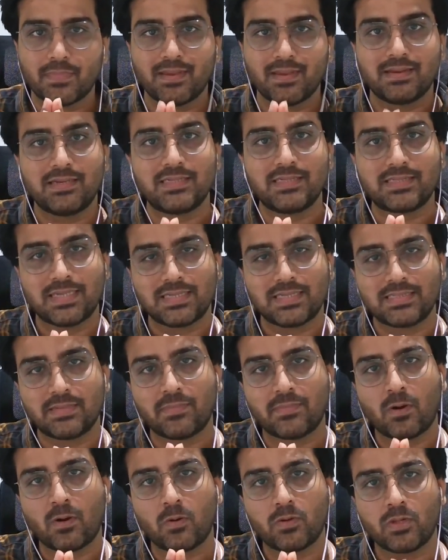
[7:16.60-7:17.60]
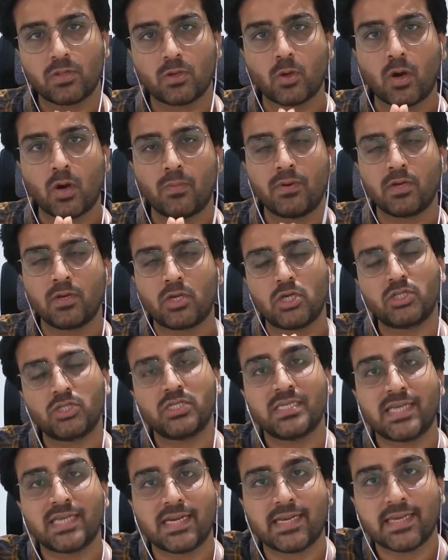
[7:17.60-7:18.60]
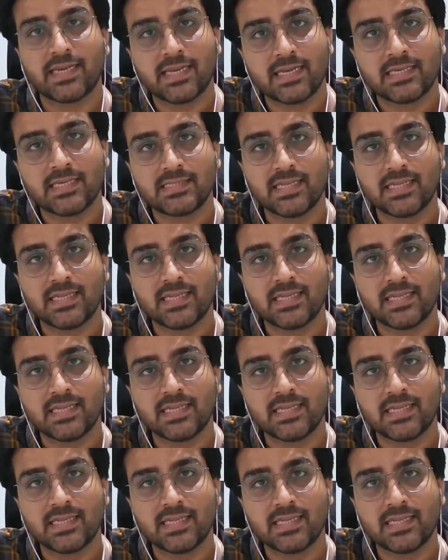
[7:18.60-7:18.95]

discuss about the common question categories